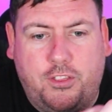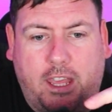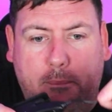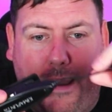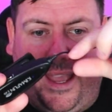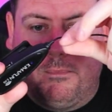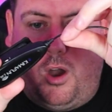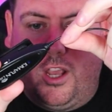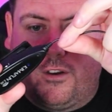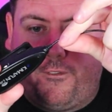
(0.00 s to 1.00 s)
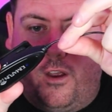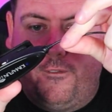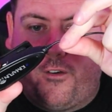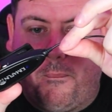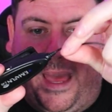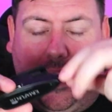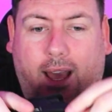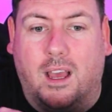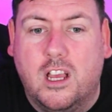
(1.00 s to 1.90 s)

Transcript: main microphone from here.